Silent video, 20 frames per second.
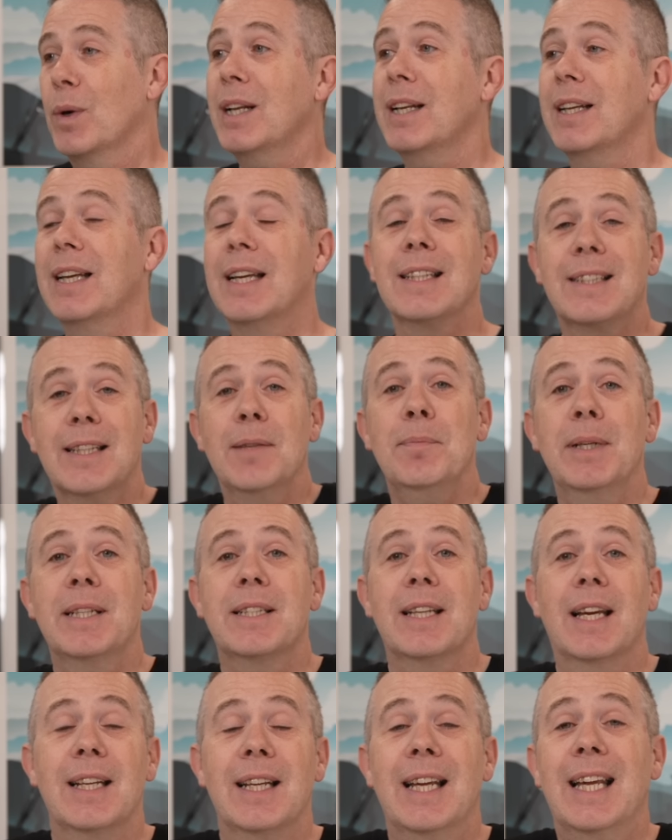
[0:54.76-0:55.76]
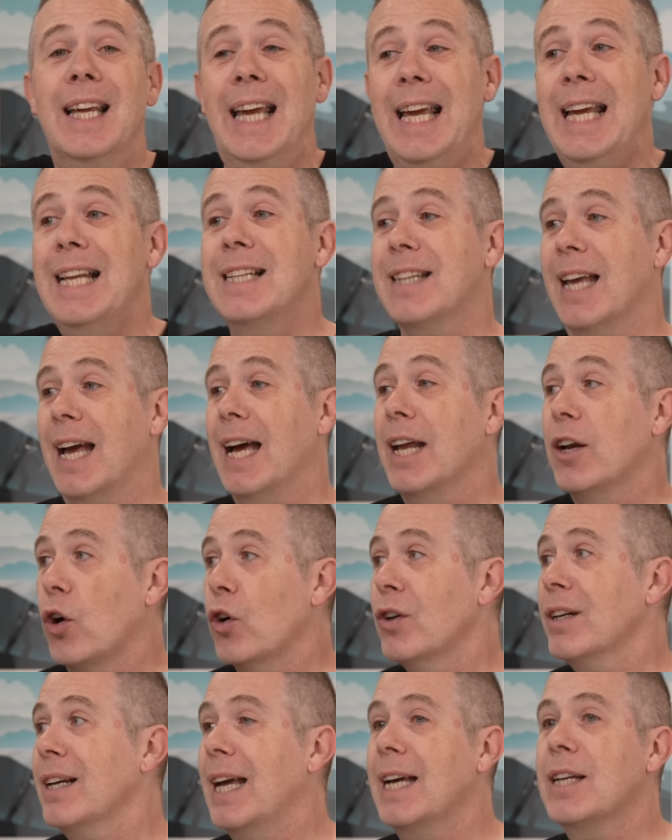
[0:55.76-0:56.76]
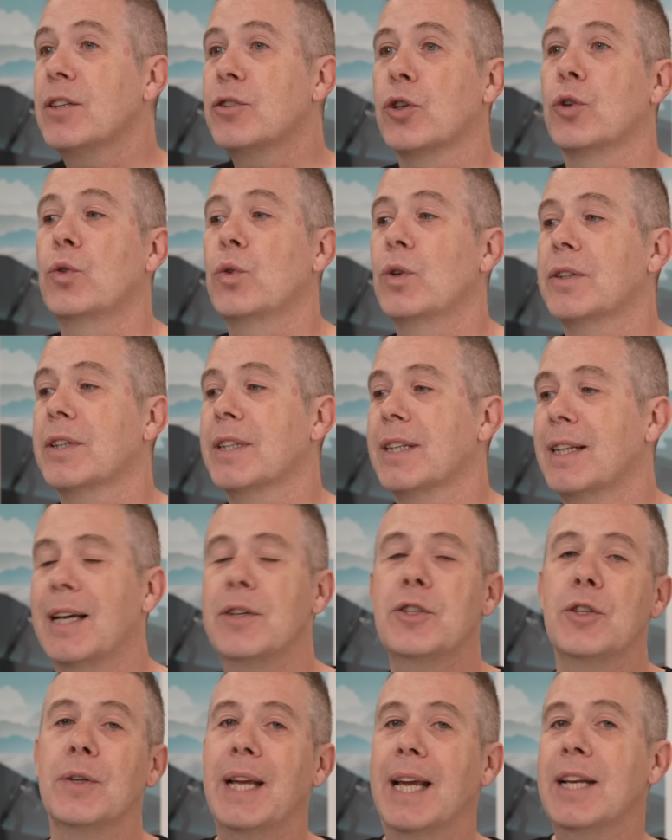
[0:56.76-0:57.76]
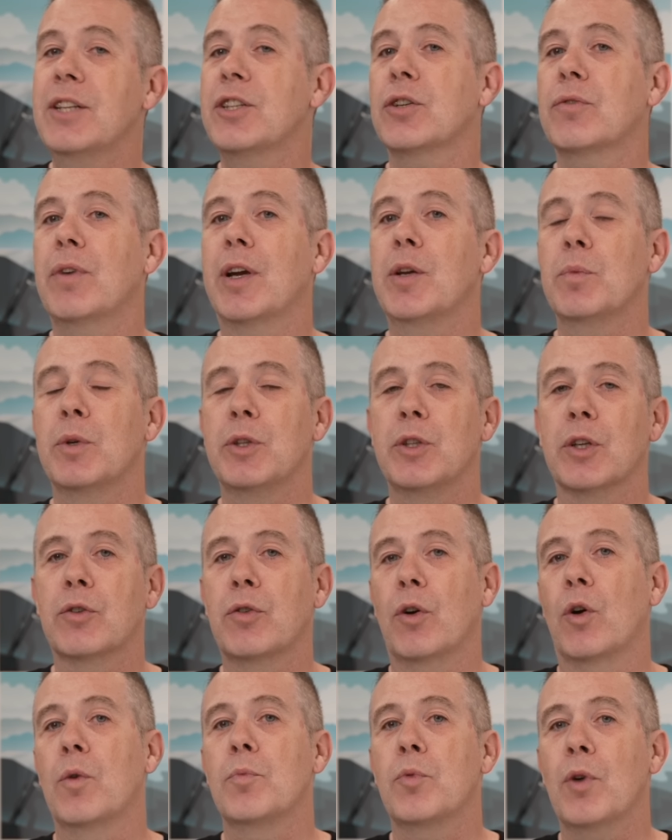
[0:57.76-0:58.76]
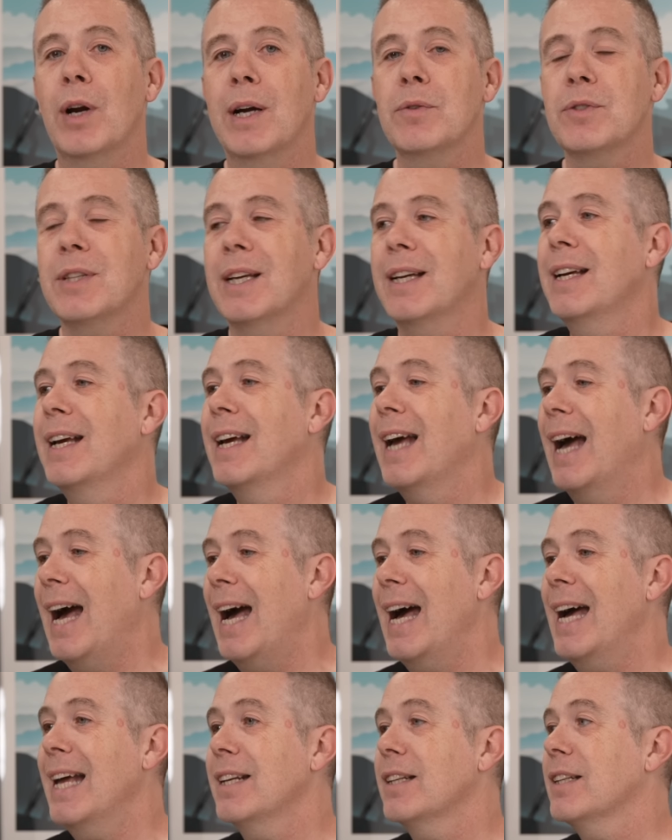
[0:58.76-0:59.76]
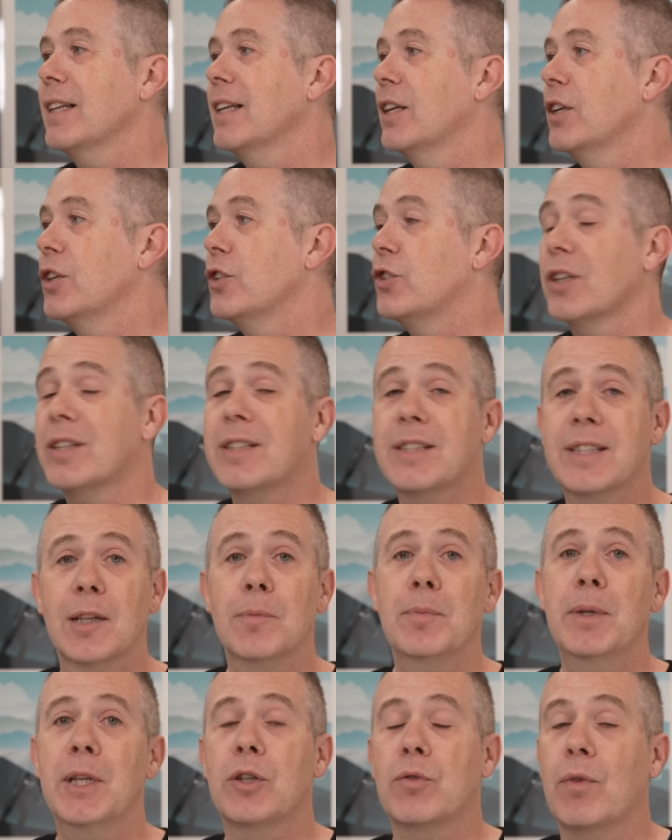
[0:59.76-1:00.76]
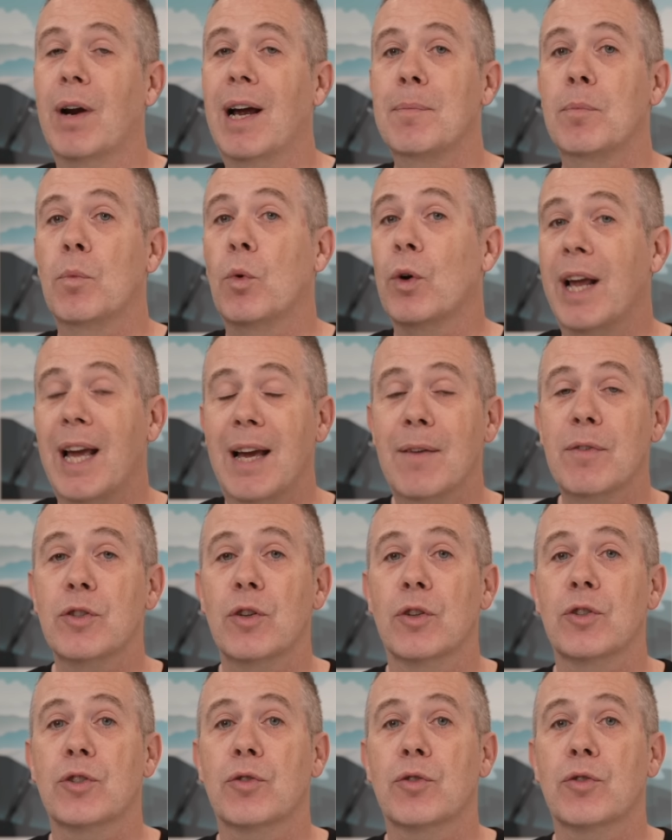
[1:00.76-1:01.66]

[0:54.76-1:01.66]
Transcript: Well, simply said, it's an online tool that allows you to integrate with your Chrome browser and just simply grab whatever's